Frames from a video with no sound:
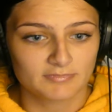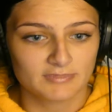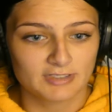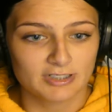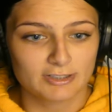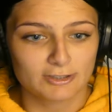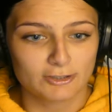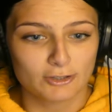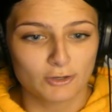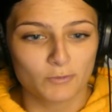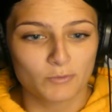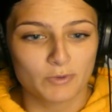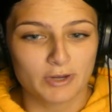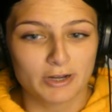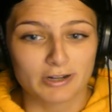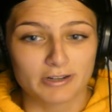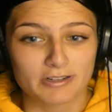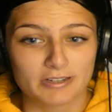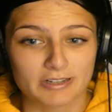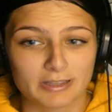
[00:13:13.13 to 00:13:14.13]
It's so
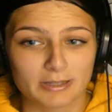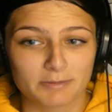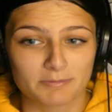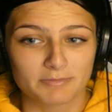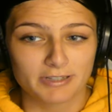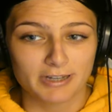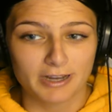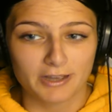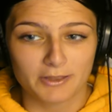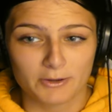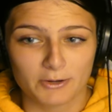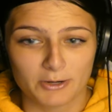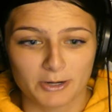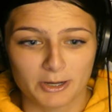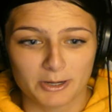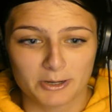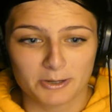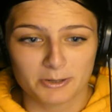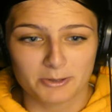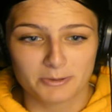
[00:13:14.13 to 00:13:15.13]
weird seeing them together
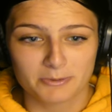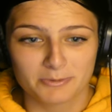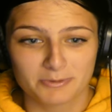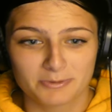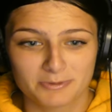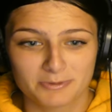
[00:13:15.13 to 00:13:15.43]
now.